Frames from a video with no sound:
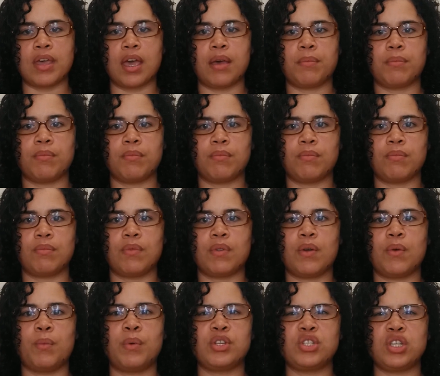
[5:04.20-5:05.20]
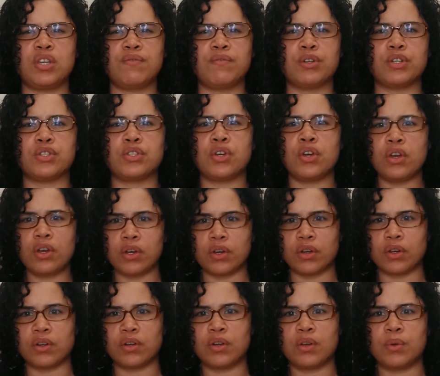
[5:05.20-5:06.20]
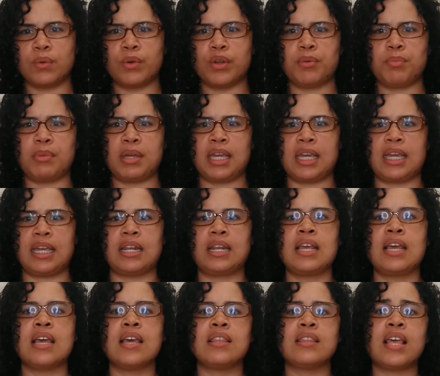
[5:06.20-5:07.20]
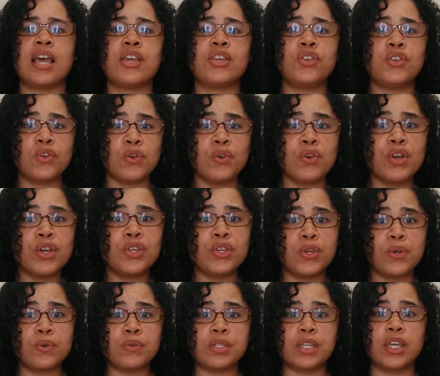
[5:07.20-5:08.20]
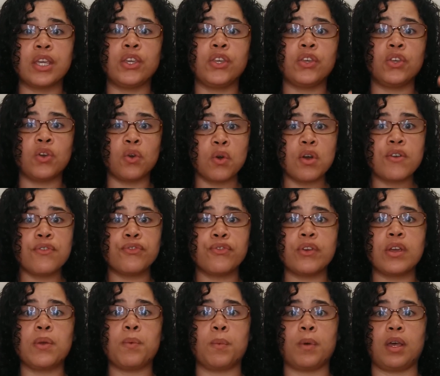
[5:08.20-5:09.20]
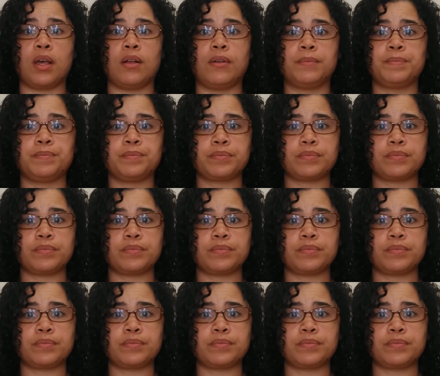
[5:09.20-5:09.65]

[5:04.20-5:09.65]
them, which in return would mean that you're using your free will